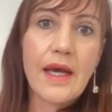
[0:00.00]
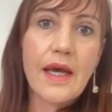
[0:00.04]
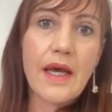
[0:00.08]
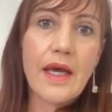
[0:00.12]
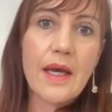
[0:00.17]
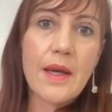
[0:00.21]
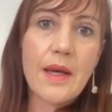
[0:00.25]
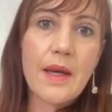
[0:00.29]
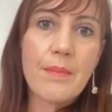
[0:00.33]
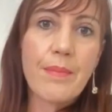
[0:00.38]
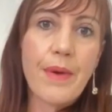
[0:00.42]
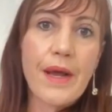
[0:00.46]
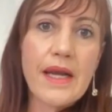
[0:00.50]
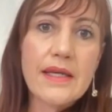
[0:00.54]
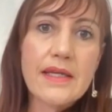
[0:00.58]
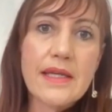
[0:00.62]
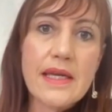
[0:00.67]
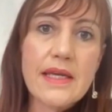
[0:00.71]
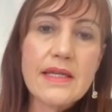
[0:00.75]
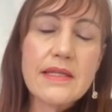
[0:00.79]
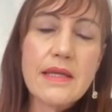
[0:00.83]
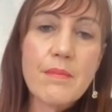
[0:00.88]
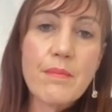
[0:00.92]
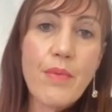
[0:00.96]
But
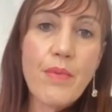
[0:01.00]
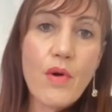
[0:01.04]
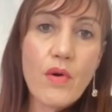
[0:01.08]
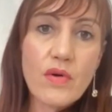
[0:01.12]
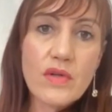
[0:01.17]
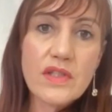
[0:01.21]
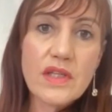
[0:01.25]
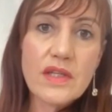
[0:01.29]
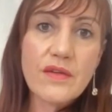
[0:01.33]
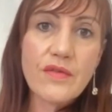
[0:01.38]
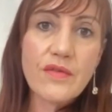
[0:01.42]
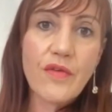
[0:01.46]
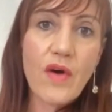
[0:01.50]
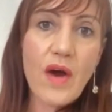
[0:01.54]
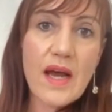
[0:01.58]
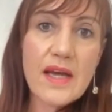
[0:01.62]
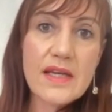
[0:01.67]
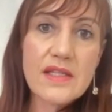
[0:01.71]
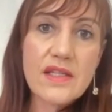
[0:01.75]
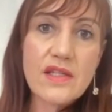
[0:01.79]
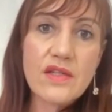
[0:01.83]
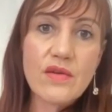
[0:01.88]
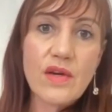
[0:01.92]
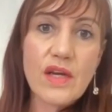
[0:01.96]
it is important
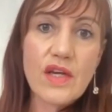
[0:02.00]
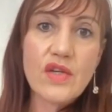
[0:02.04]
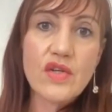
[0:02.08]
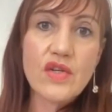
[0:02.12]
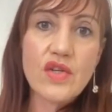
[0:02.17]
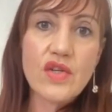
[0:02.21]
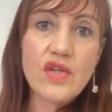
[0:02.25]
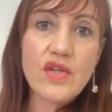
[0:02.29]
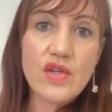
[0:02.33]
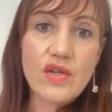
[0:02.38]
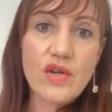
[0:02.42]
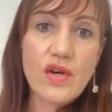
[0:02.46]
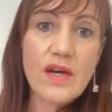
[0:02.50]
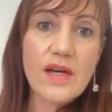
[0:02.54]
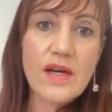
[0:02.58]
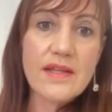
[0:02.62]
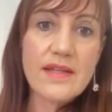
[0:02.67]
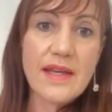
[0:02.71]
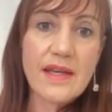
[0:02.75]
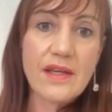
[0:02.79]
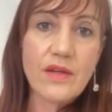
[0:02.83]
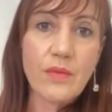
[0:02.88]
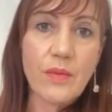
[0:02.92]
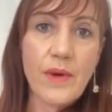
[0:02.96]
for us to
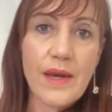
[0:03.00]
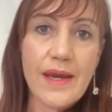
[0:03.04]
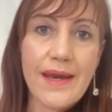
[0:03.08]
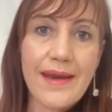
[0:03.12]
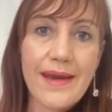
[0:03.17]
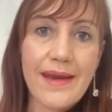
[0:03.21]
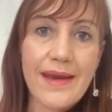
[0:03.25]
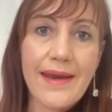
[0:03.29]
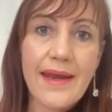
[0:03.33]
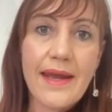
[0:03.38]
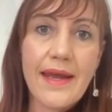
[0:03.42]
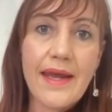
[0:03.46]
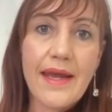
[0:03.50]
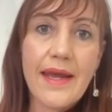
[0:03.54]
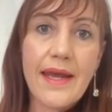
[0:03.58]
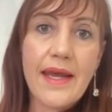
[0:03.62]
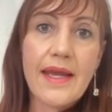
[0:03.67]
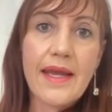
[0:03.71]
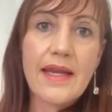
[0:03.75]
ensure that we